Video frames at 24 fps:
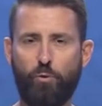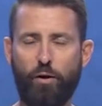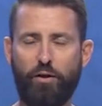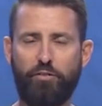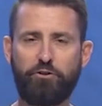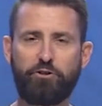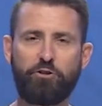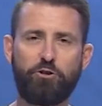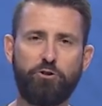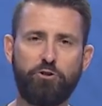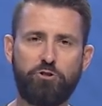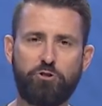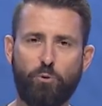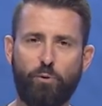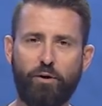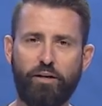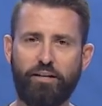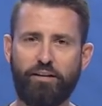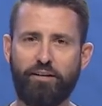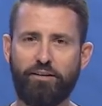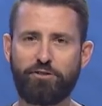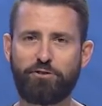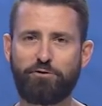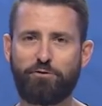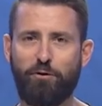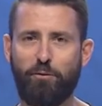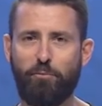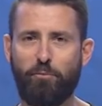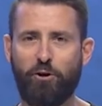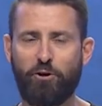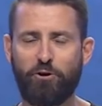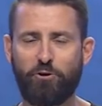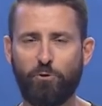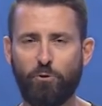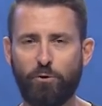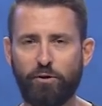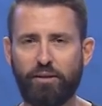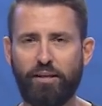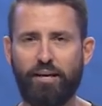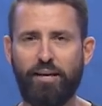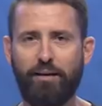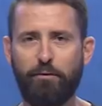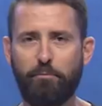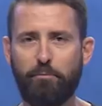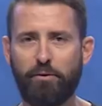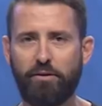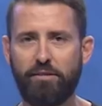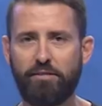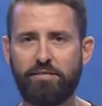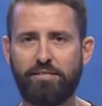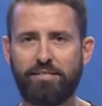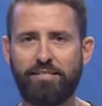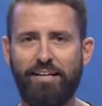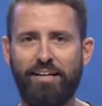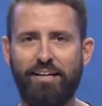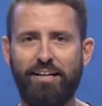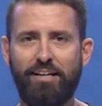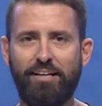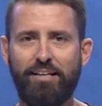whether you're joining us from our North Campus,